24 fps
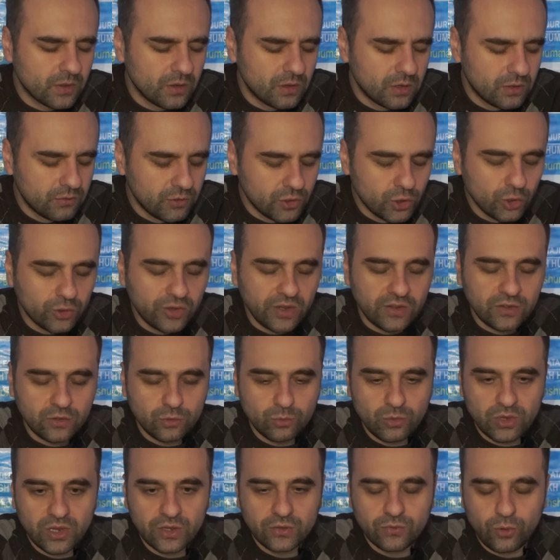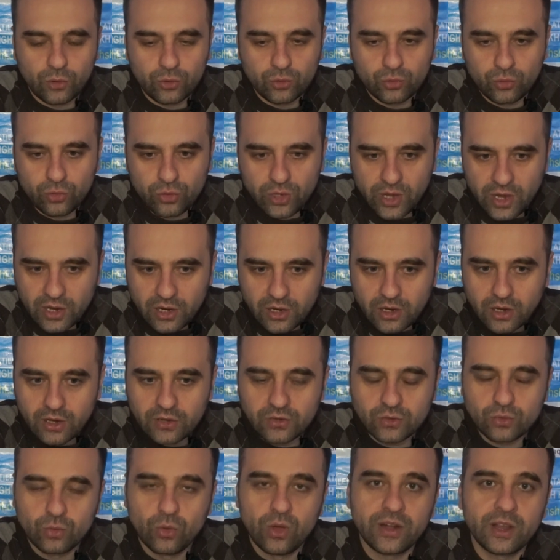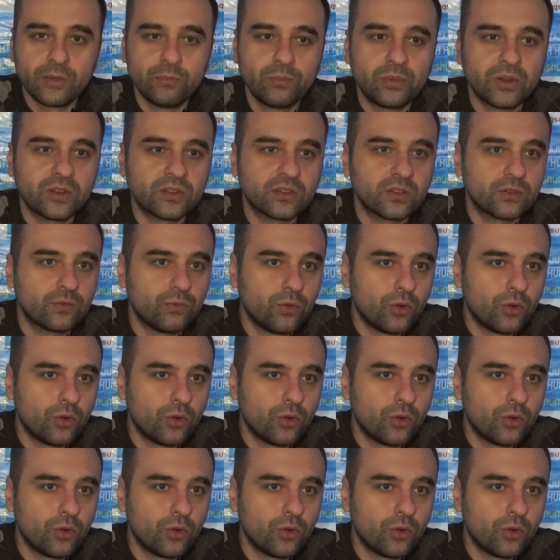video testimonies for two young guys who are imprisoned